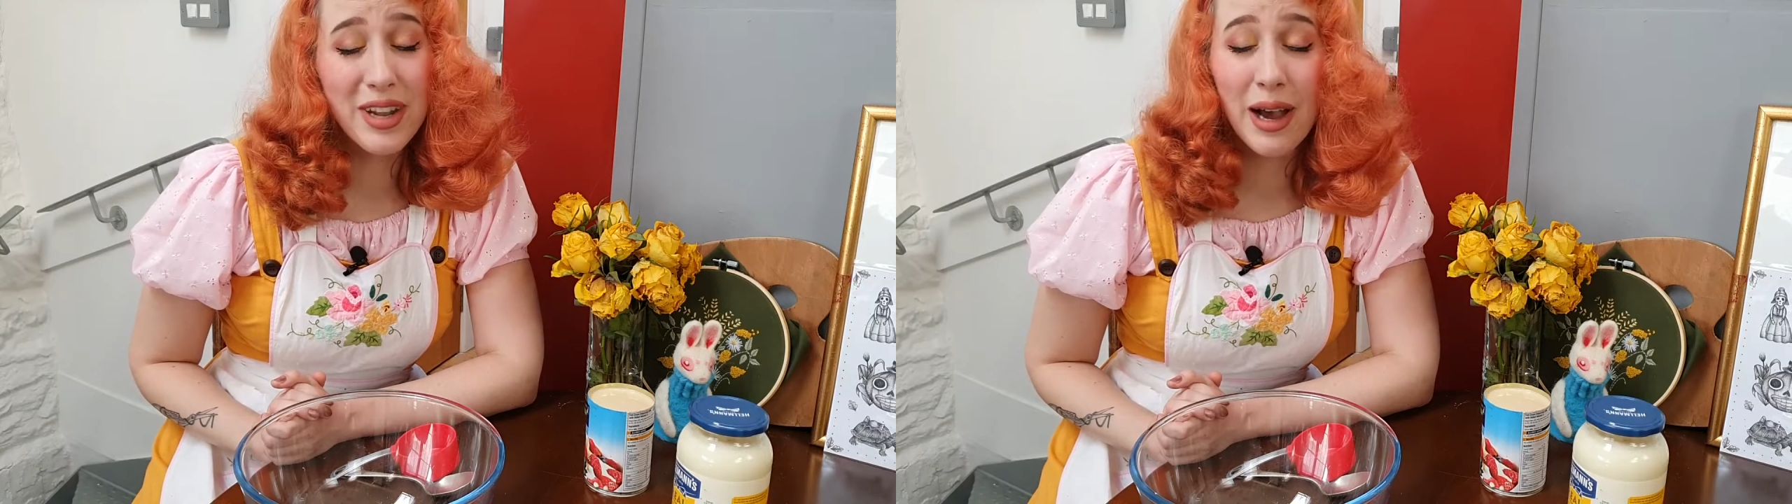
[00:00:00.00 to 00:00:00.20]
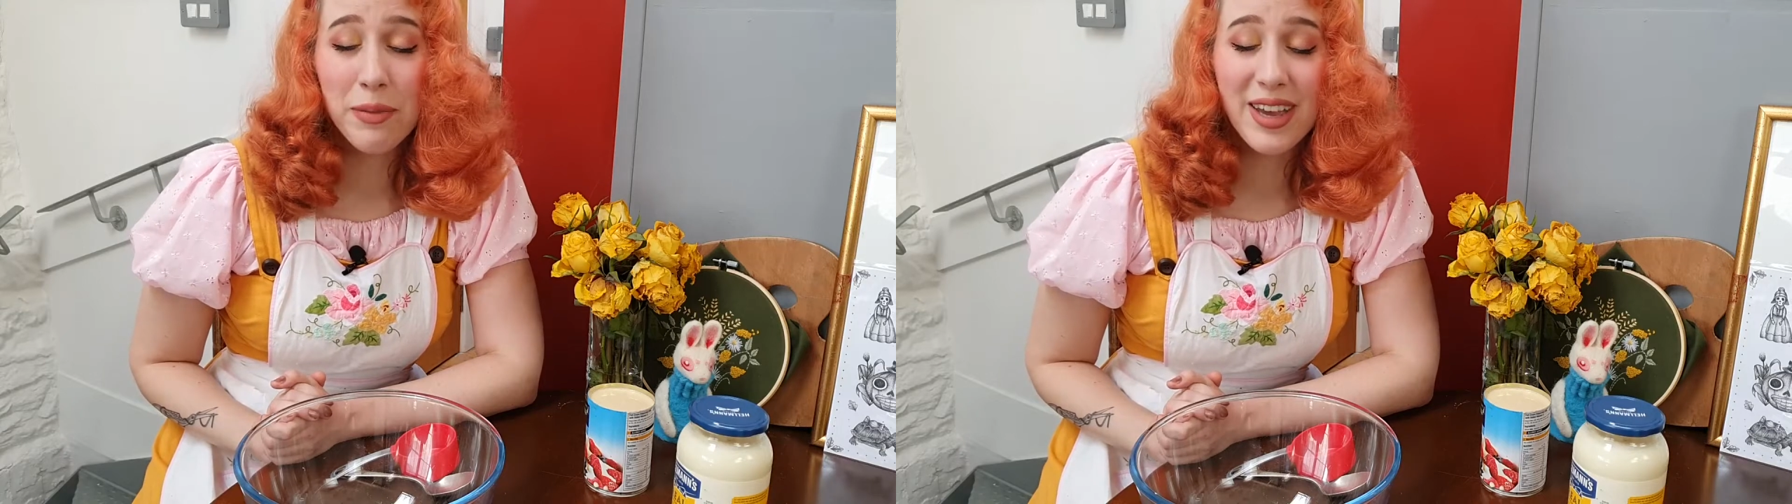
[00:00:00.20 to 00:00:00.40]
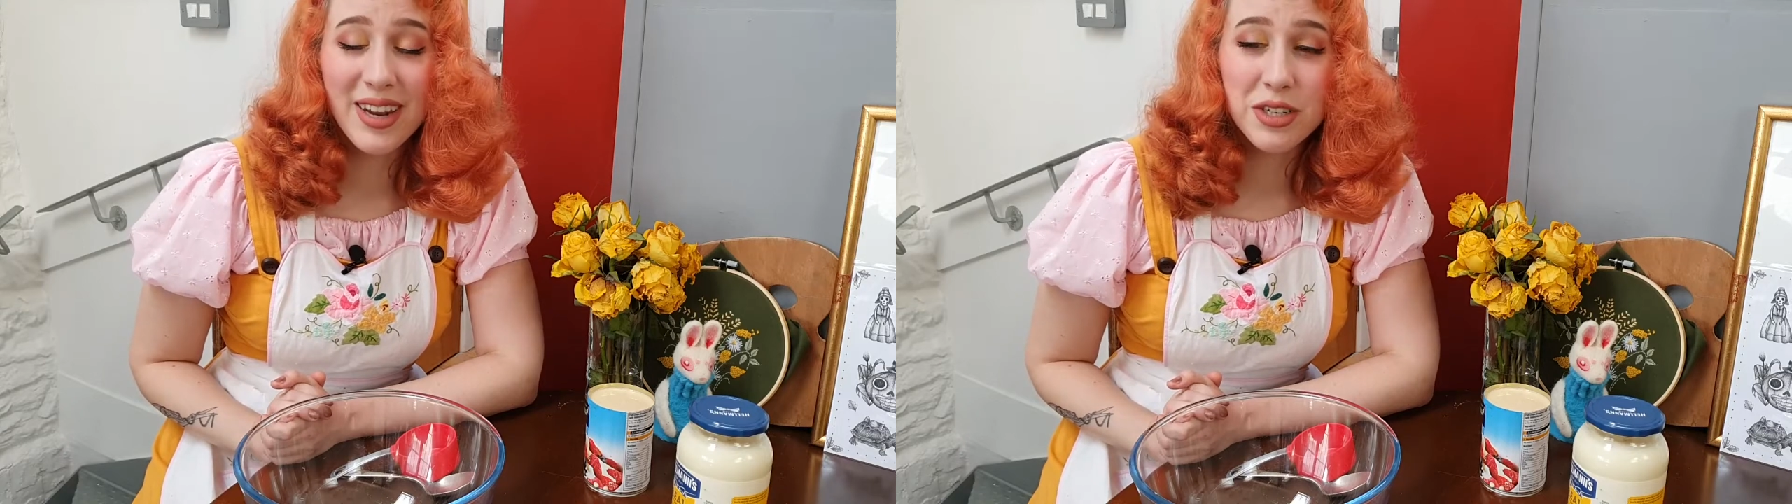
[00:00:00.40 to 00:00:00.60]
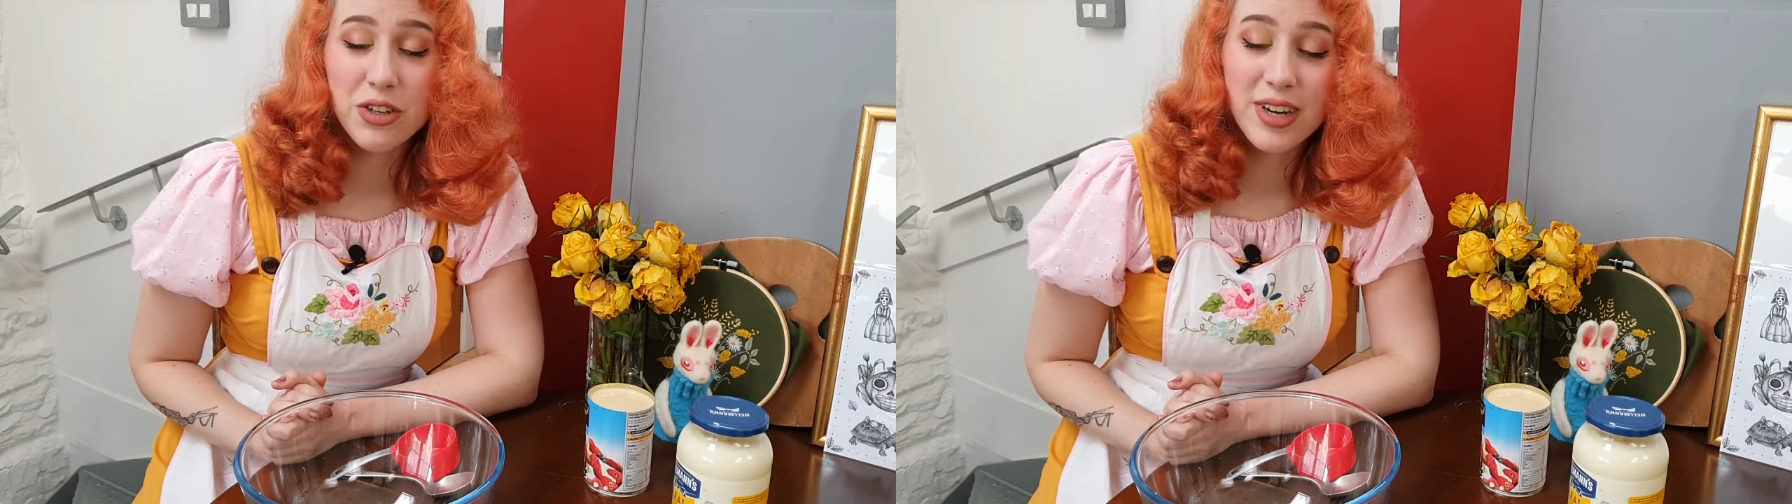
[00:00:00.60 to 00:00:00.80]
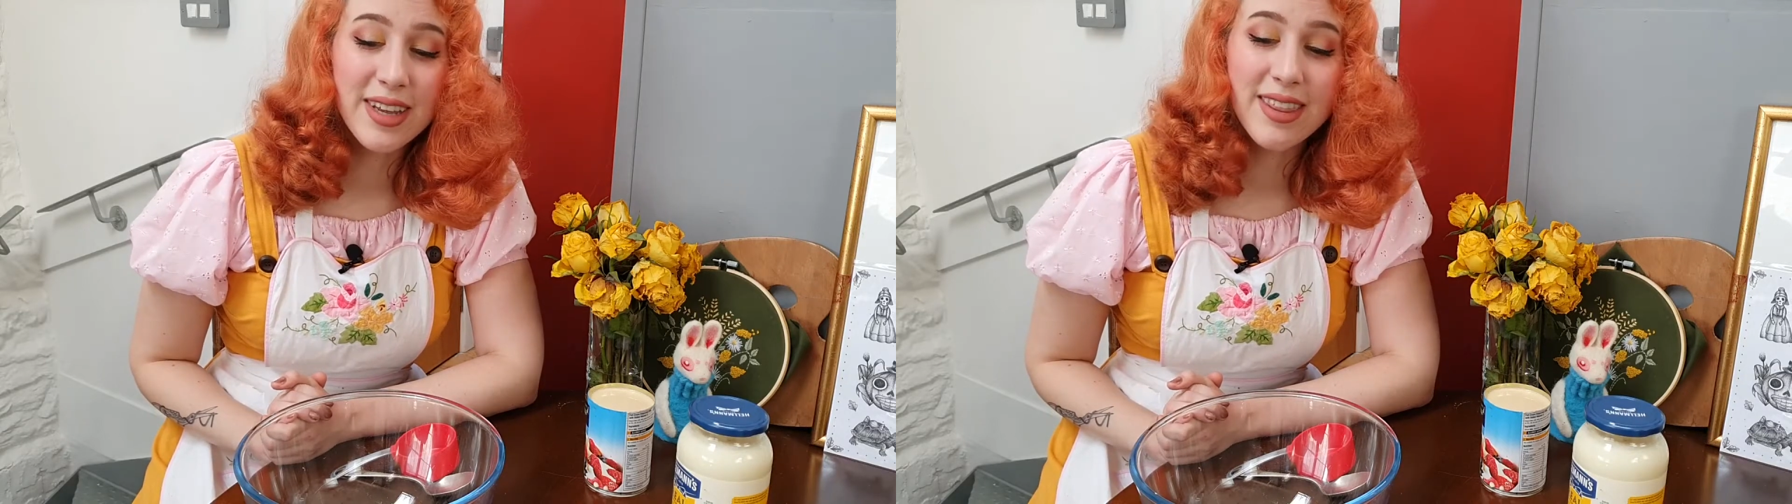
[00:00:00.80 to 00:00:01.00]
now be
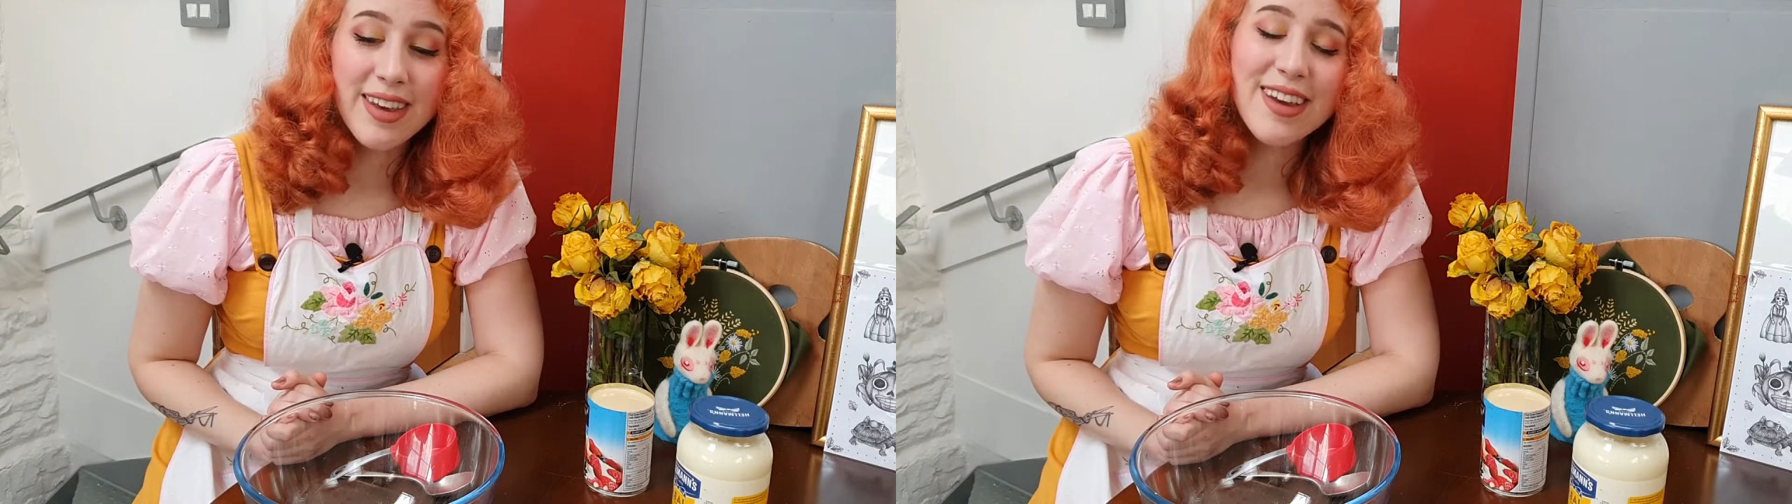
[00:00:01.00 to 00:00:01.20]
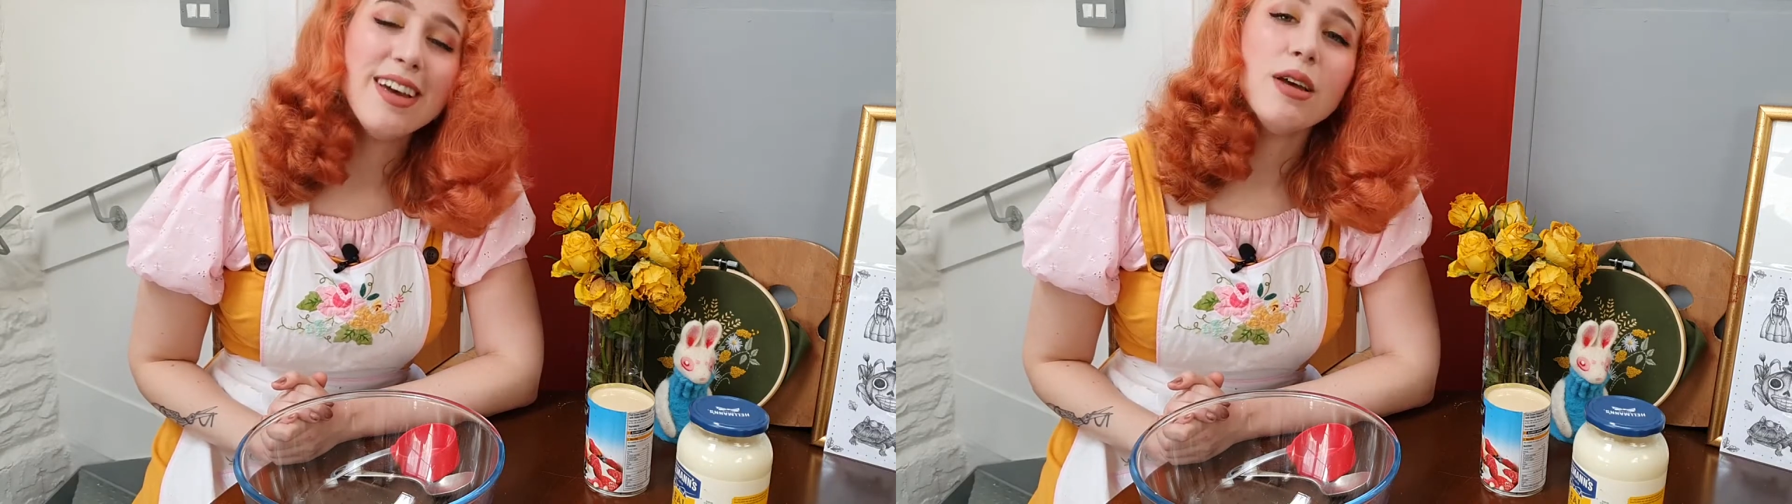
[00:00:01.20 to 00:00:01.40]
entering the